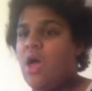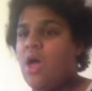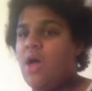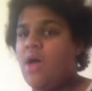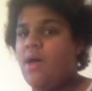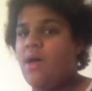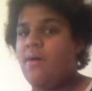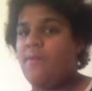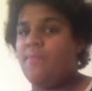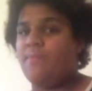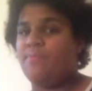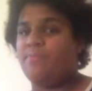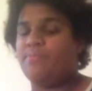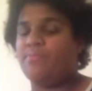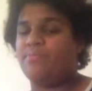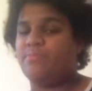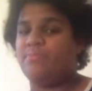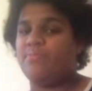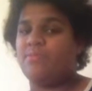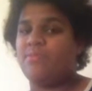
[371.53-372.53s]

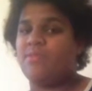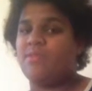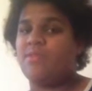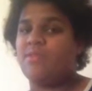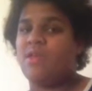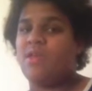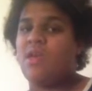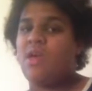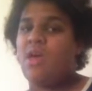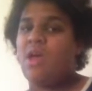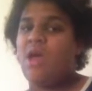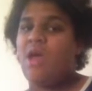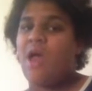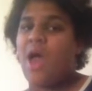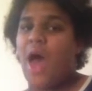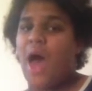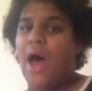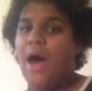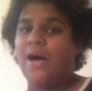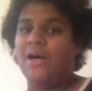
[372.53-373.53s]

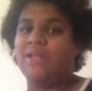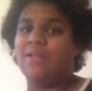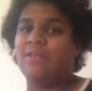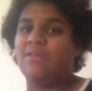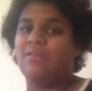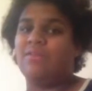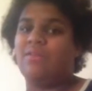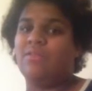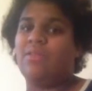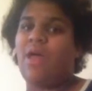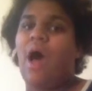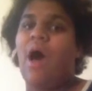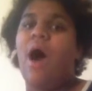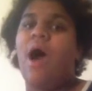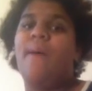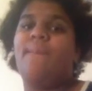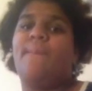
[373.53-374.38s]
I